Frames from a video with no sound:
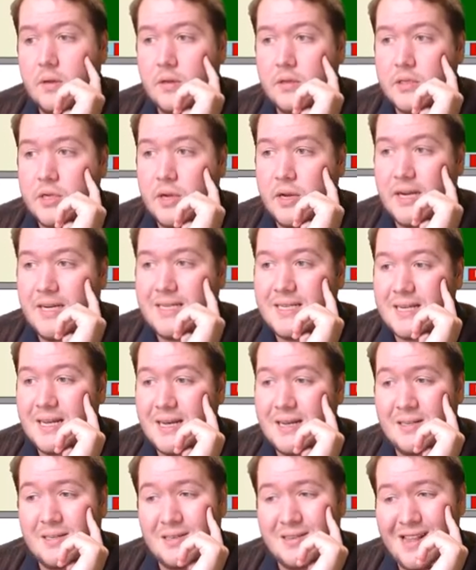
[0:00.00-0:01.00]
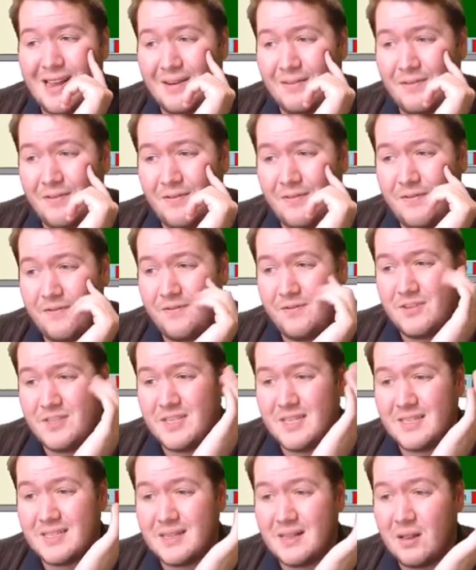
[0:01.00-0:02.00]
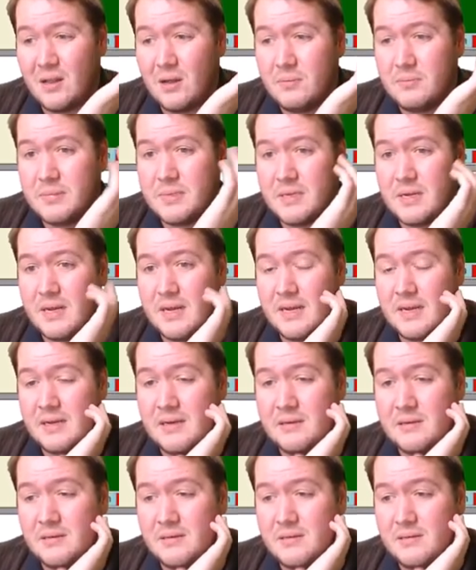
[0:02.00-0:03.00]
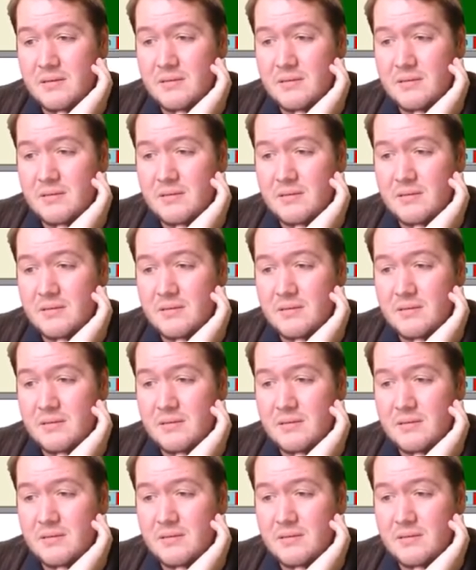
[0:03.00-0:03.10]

So East has like six clubs and